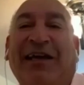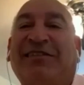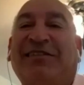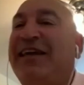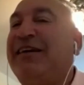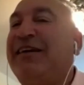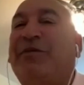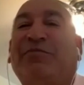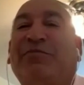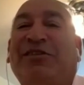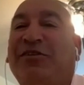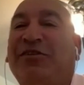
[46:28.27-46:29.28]
They come up
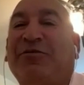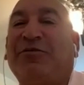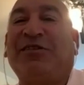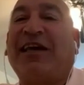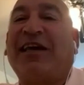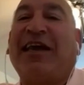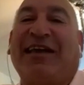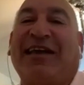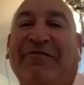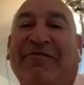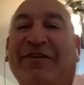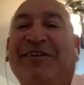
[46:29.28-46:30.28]
to you and say, hey,
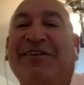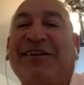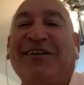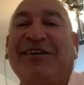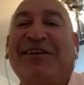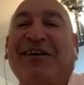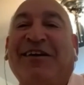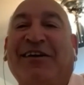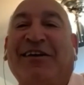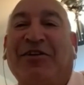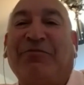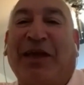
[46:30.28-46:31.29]
Gaffer,
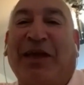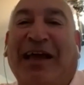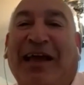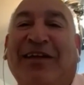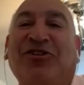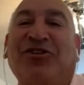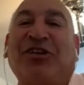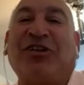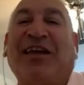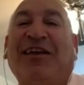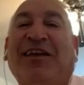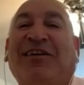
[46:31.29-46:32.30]
and a big
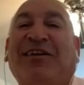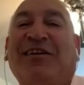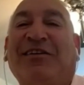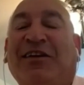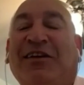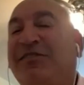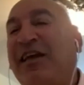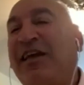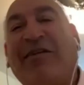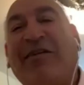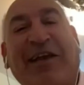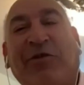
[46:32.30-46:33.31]
handshake, and say,
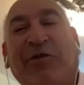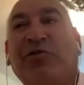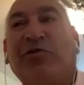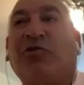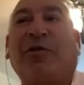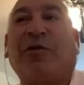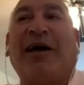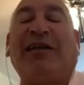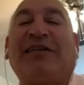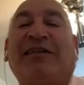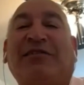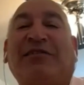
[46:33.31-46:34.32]
right, go and talk about
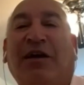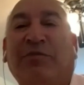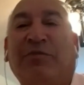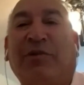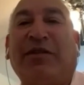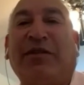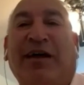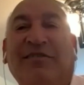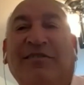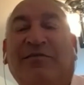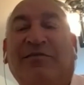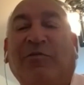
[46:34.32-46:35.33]
last night. But
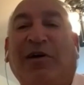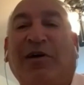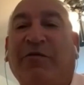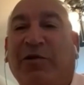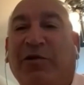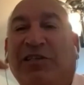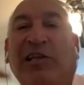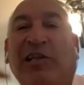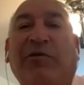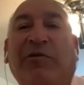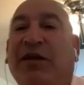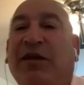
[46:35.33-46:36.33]
when I whistle
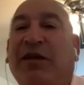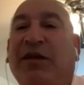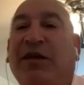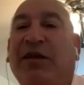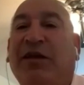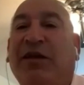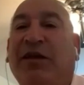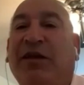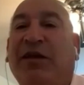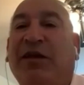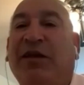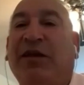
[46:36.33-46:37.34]
you in, we're starting.
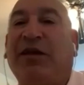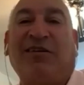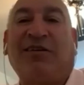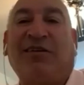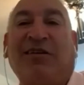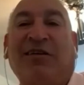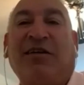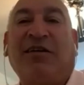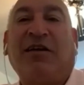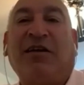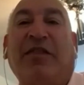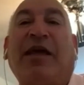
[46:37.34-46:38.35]

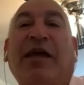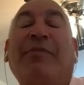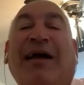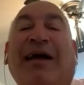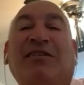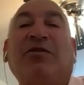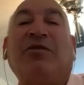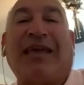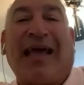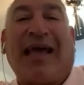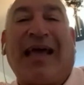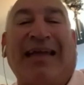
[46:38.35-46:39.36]
And then back to an
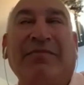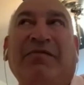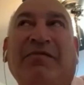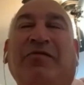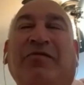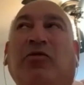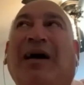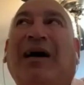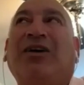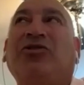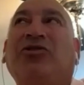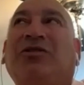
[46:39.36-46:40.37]
academy format, as you
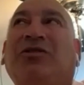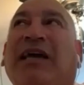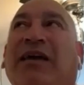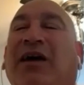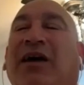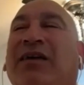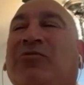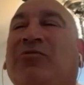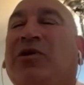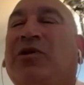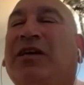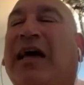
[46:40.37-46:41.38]
say, I hate the word
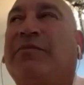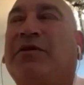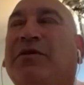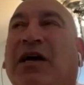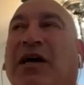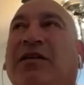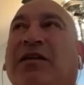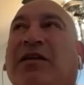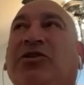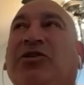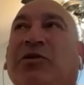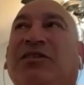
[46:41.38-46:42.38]
academy because I think they should
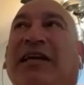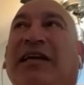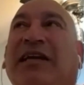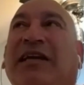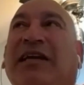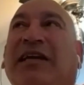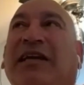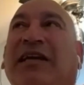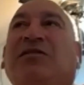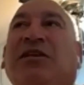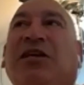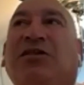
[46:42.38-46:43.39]
be center of
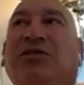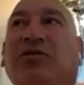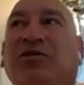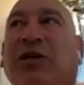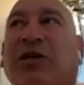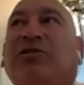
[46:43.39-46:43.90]
excellences or skill